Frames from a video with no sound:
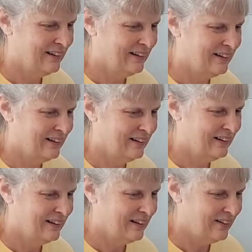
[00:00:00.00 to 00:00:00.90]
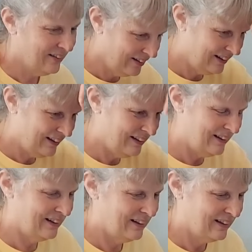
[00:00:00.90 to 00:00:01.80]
Nothing is said.